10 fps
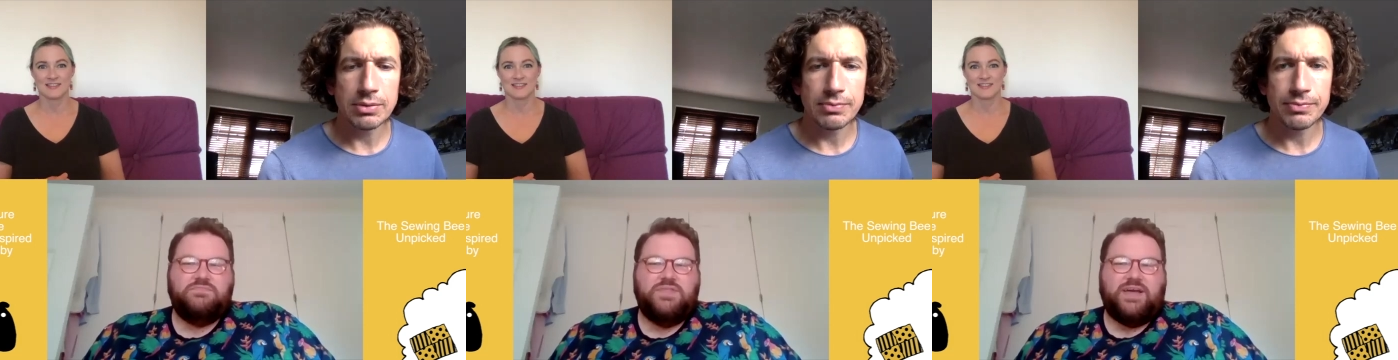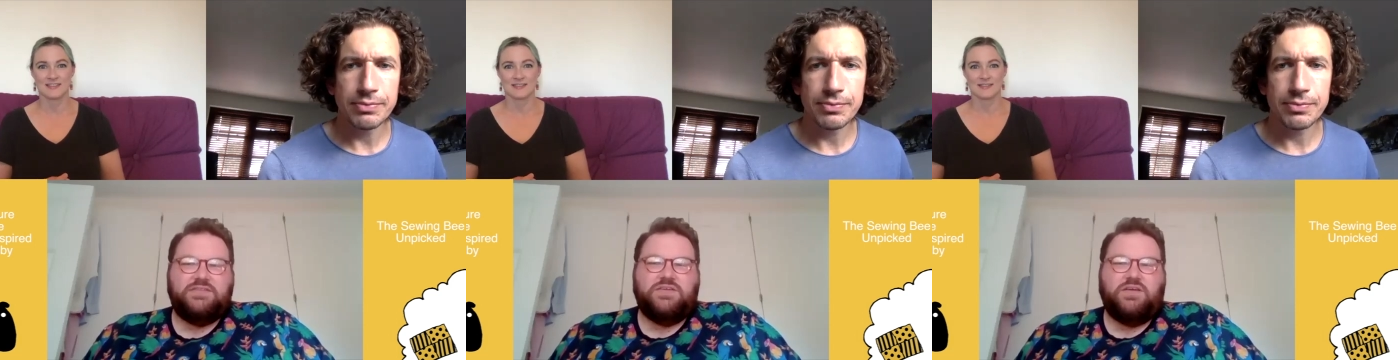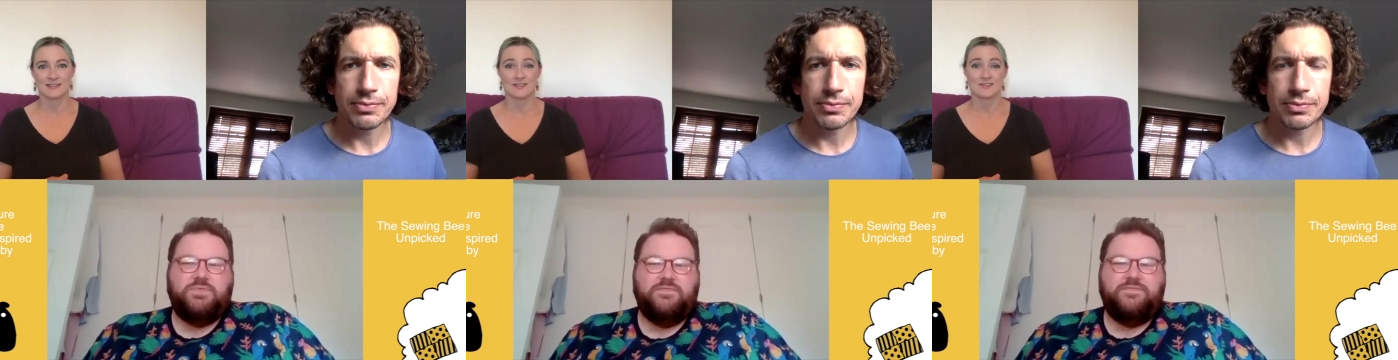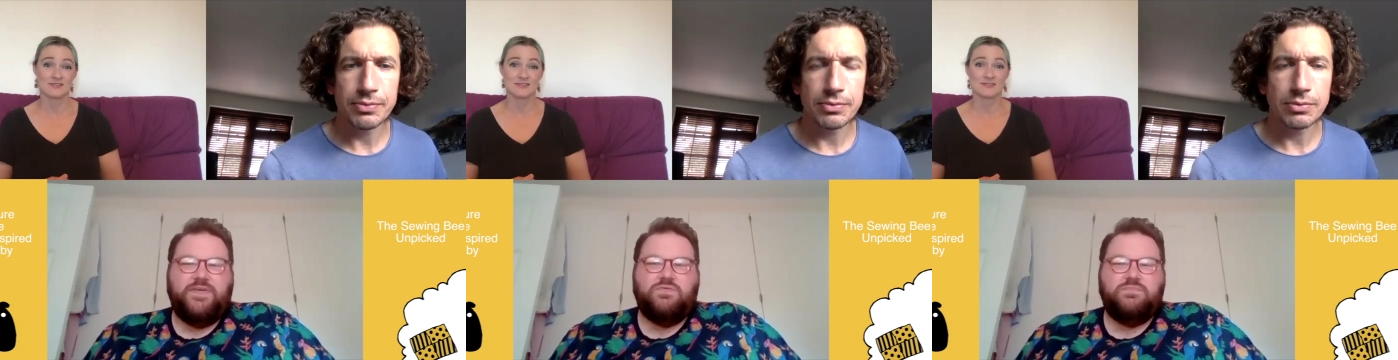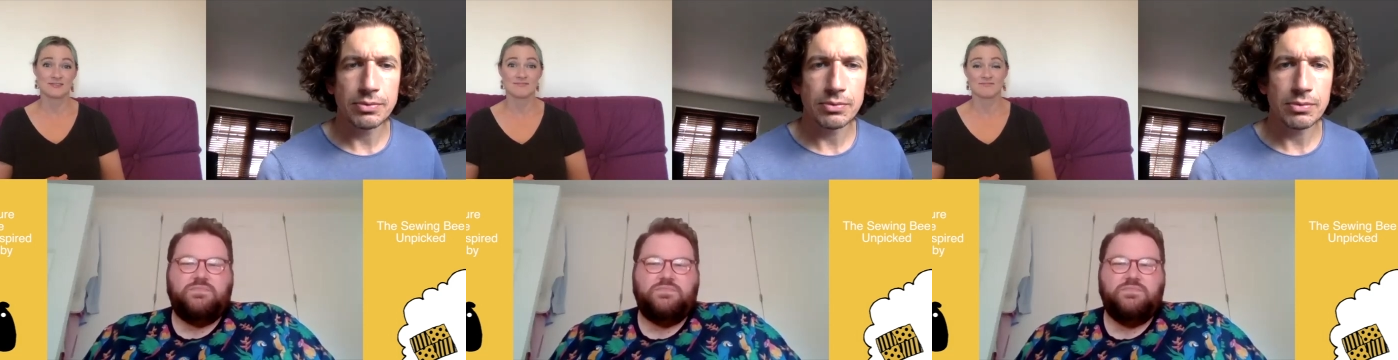Speaker 1: that type of
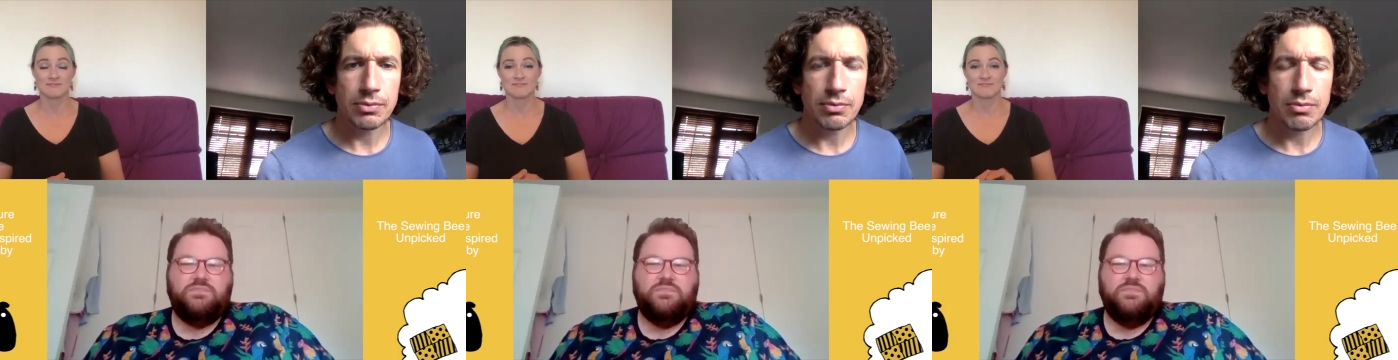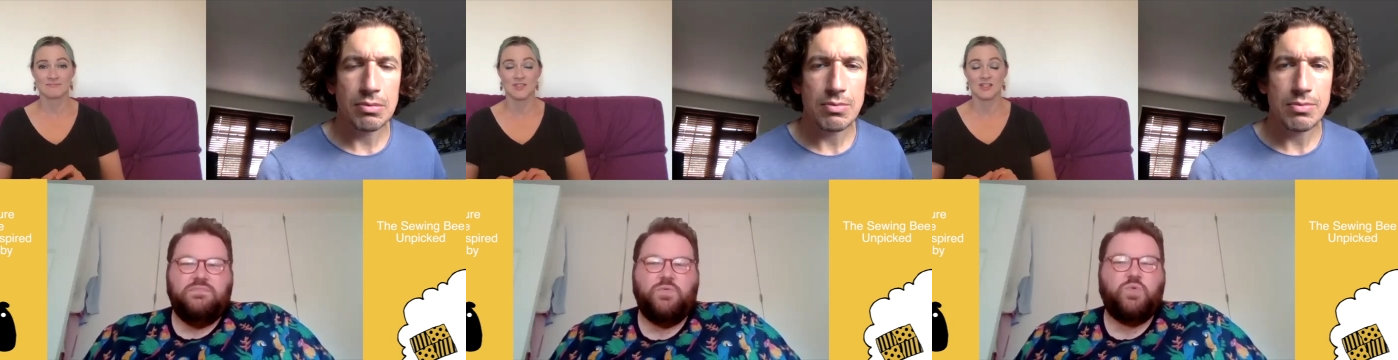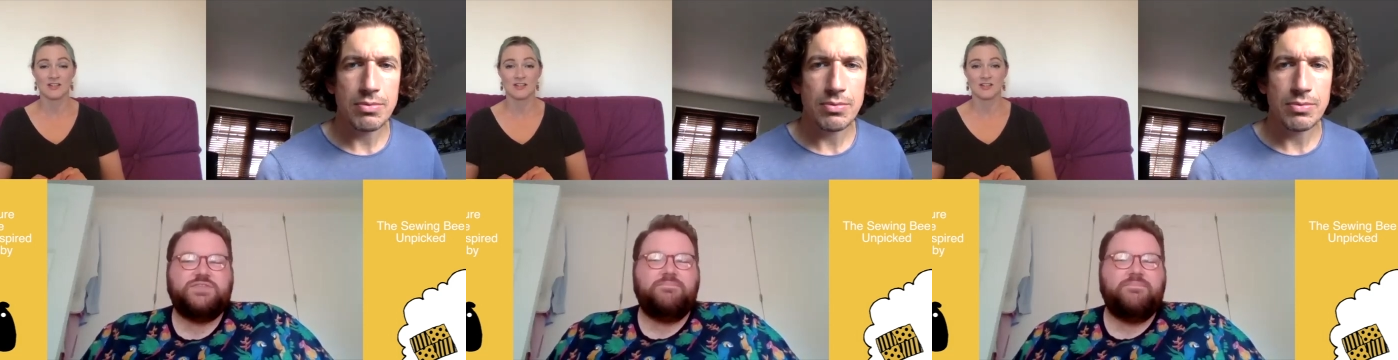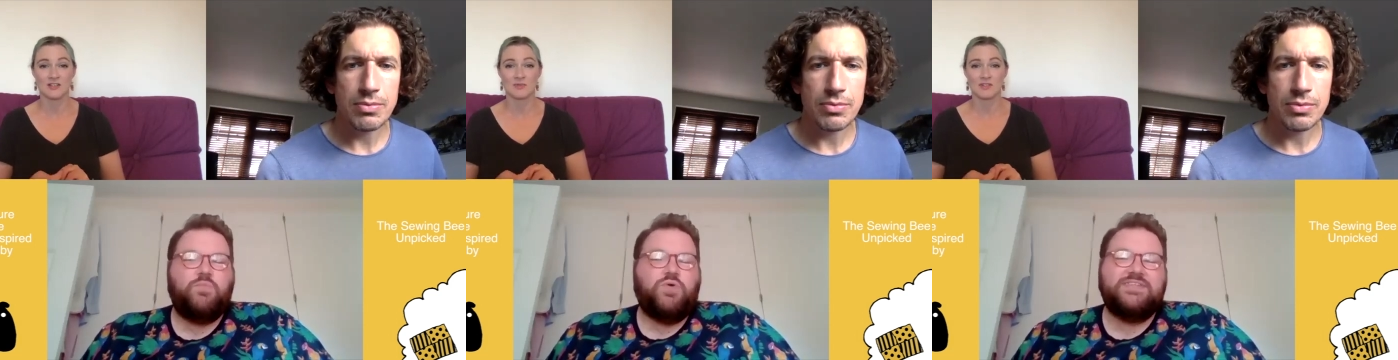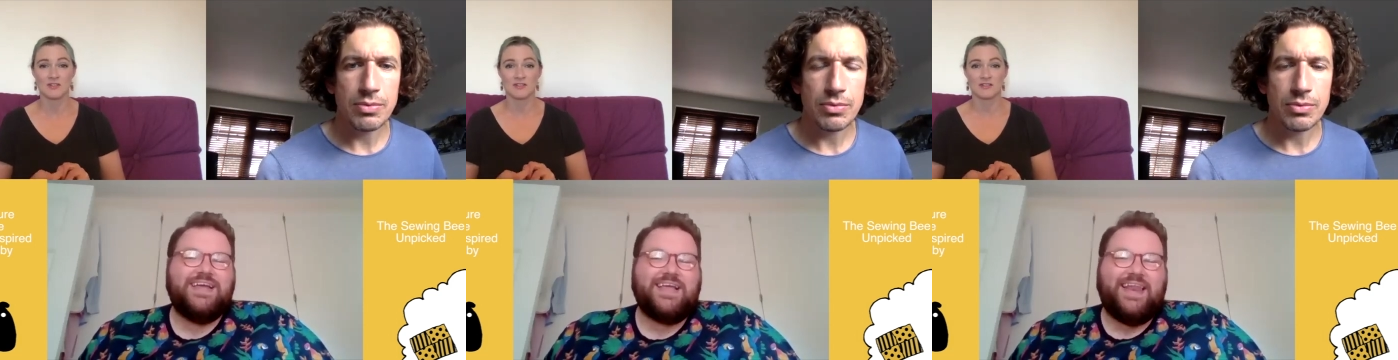film. Yeah. It wasn't It
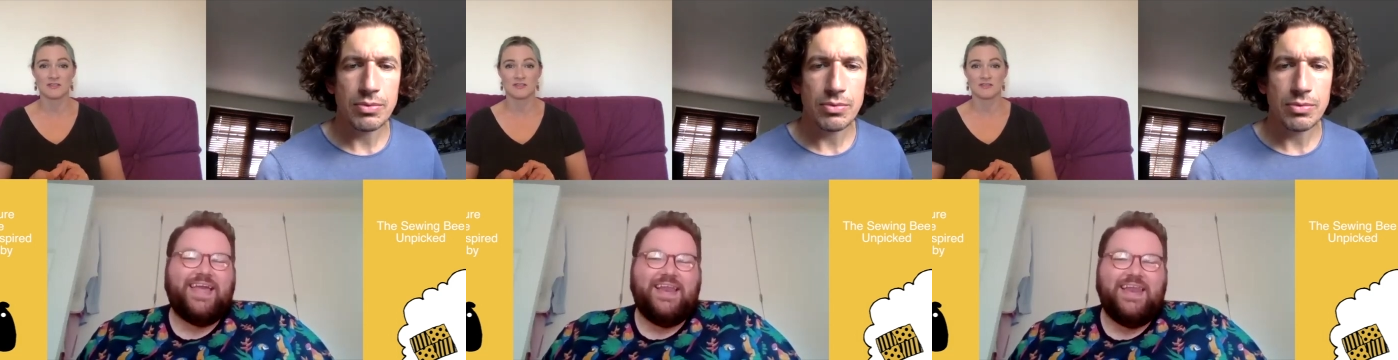wasn't a clear